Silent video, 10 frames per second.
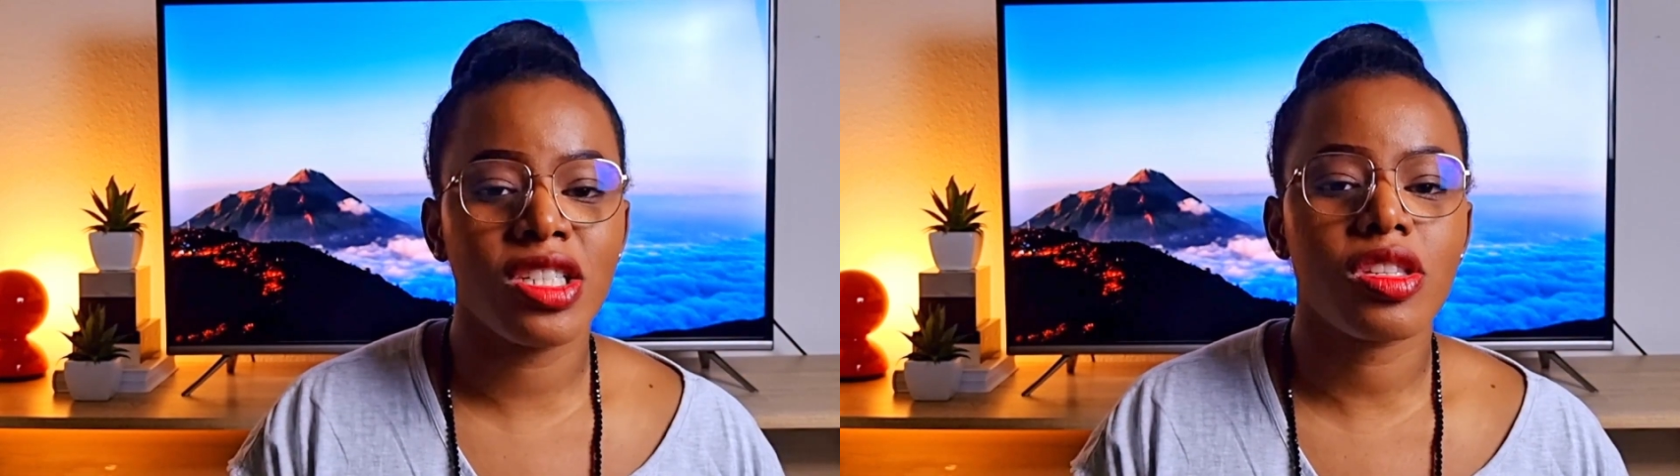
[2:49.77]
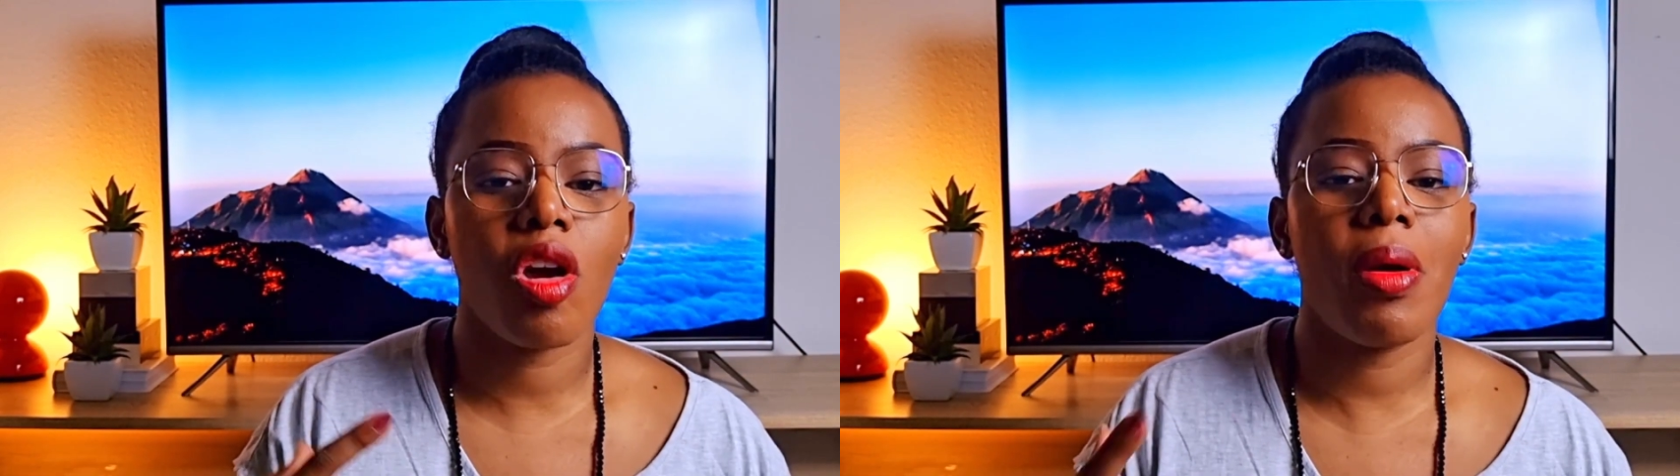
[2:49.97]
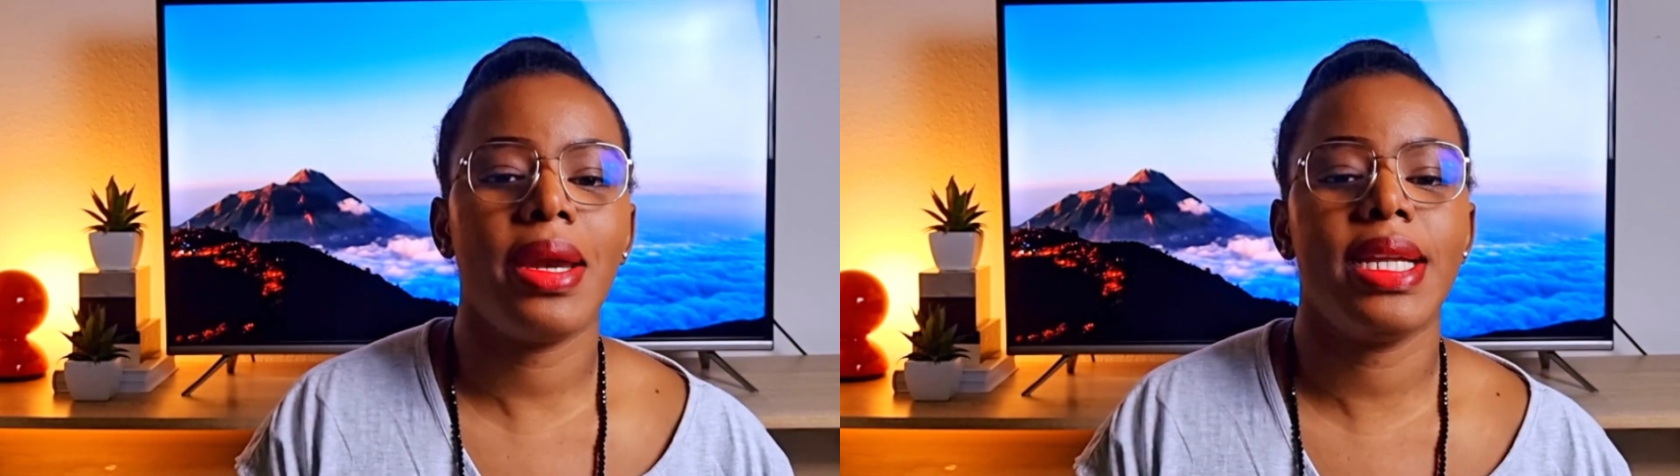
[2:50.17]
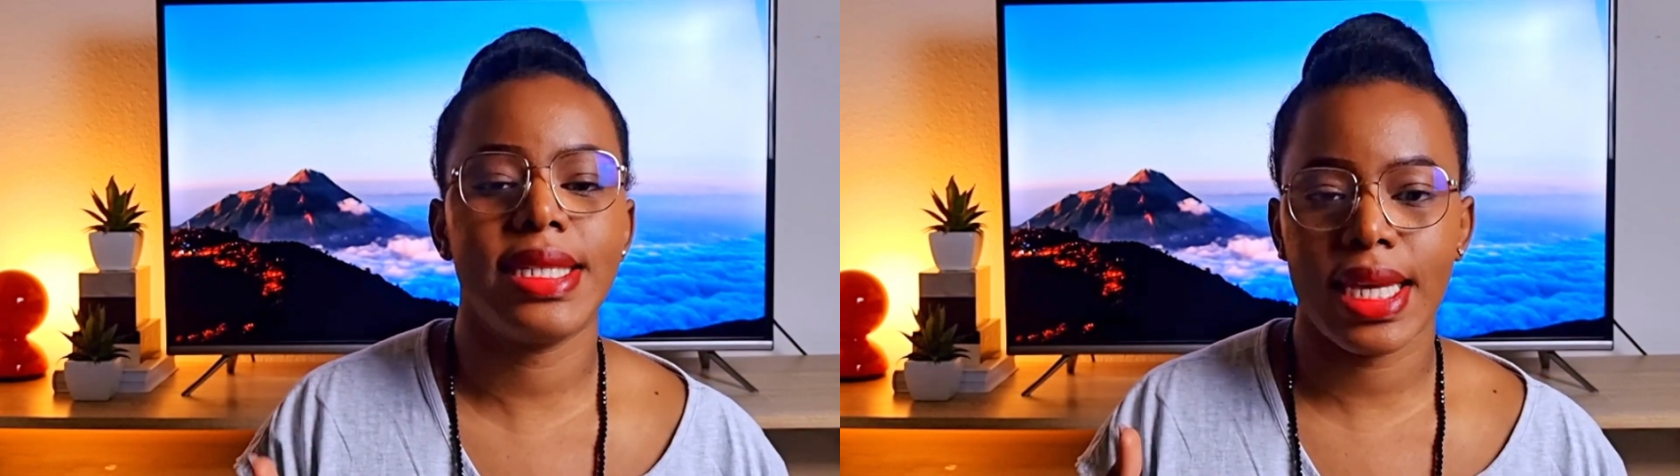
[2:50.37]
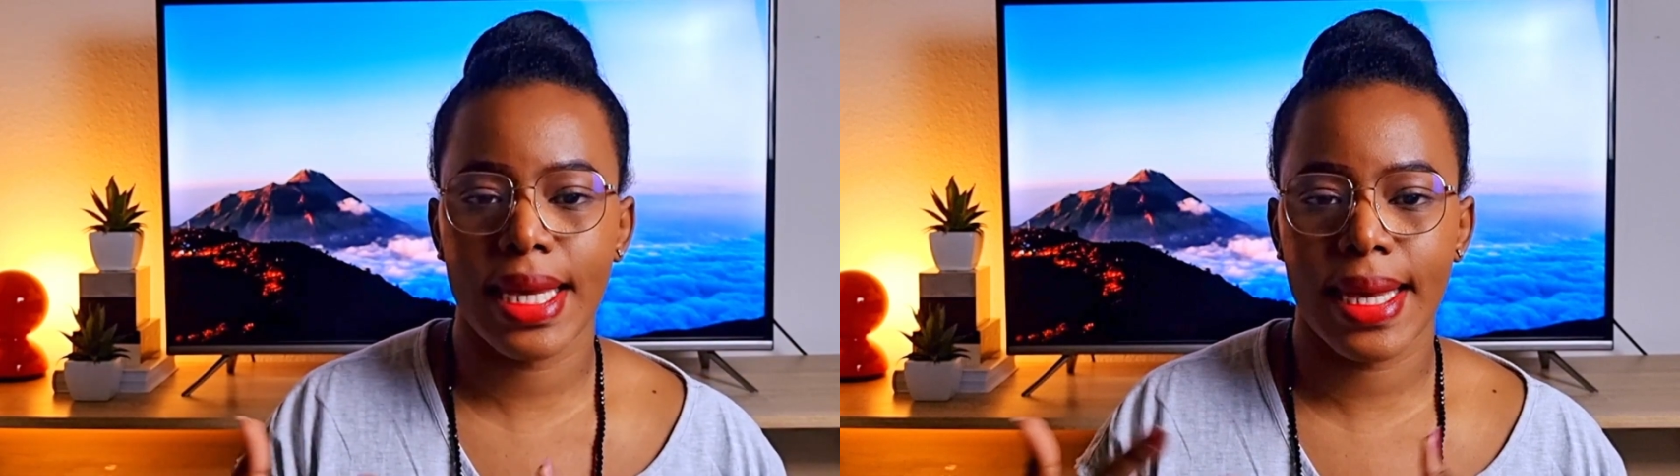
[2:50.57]
currently
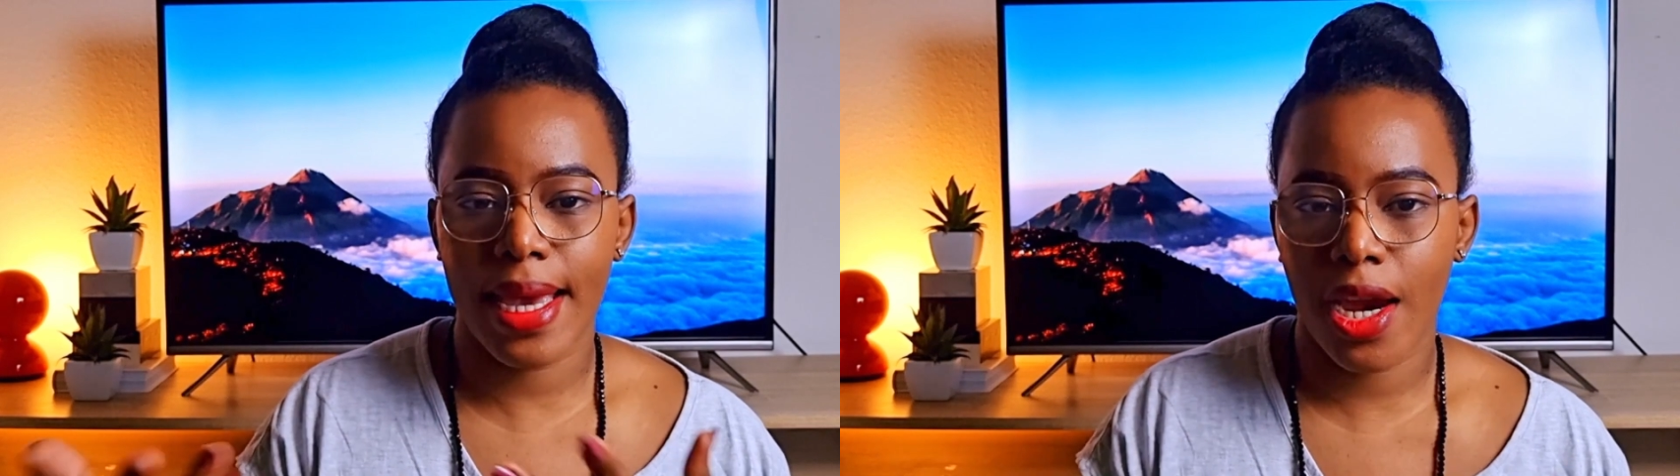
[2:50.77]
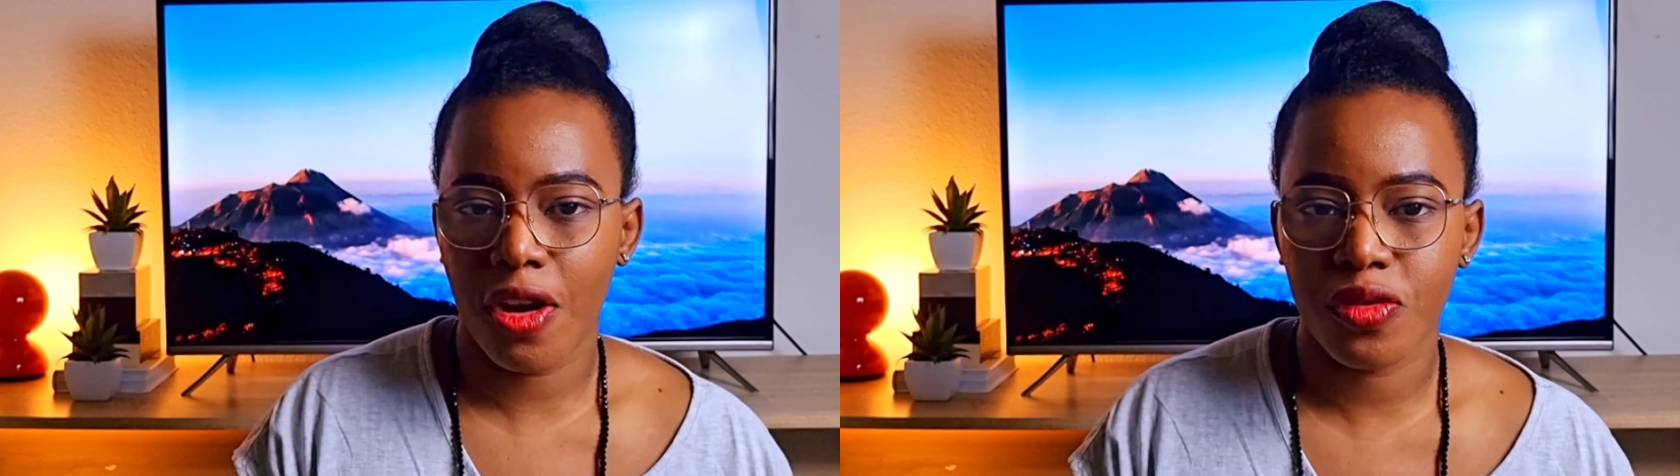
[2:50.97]
taking care of.